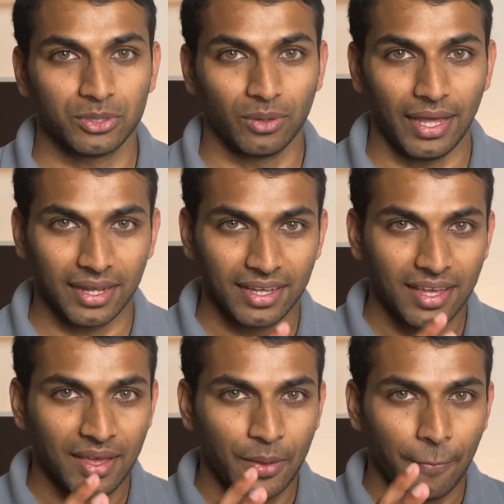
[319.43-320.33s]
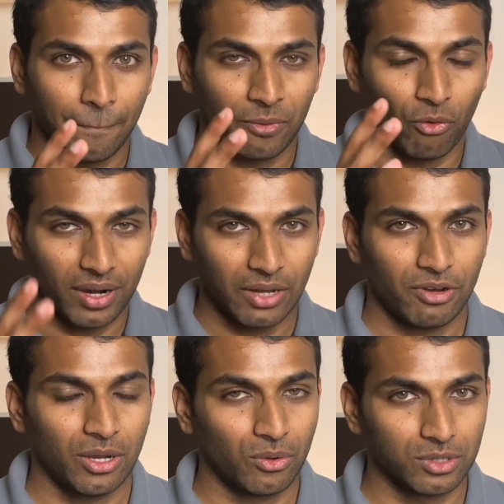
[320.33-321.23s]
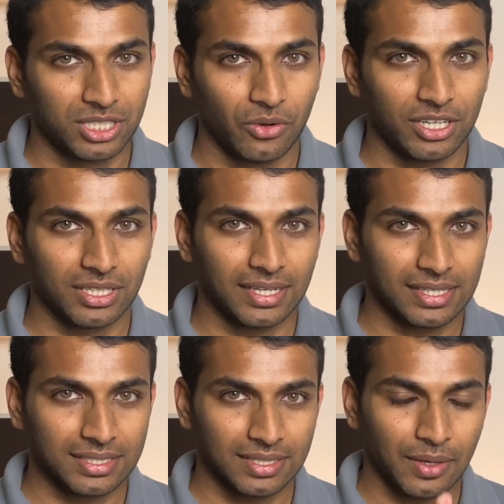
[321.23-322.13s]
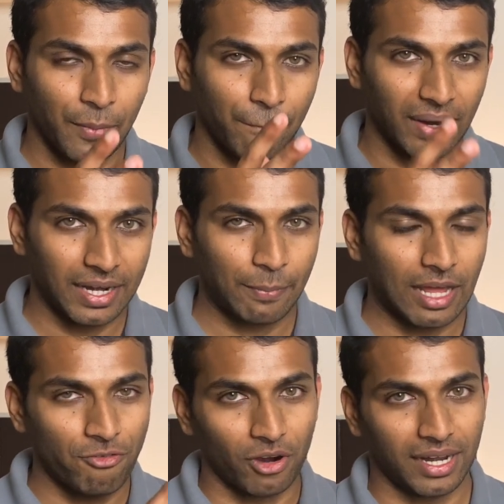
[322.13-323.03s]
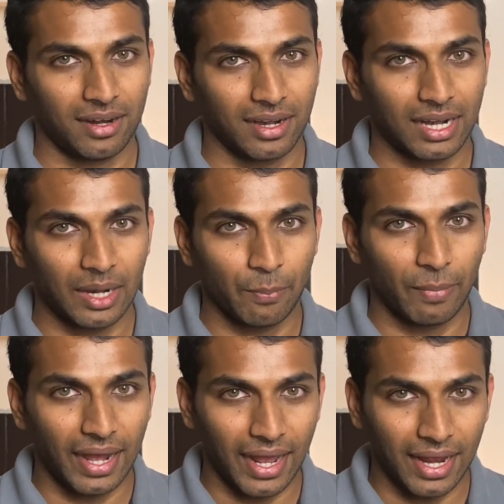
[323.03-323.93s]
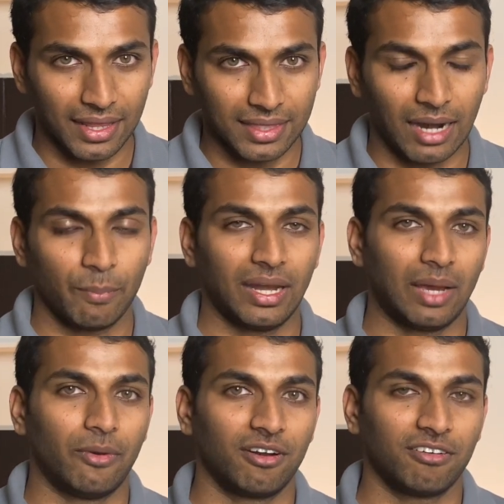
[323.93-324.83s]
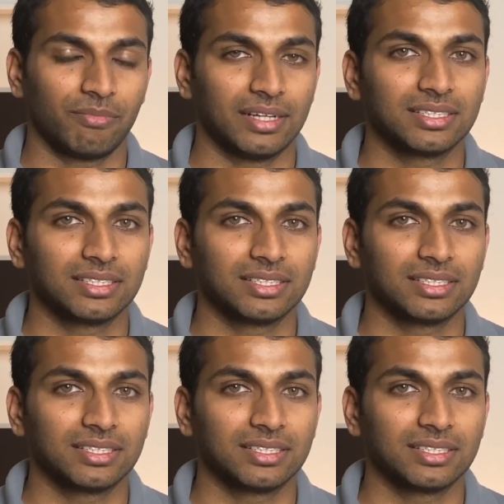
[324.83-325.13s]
So like whatever your course duration is, multiply 1,400 by that many amount of months.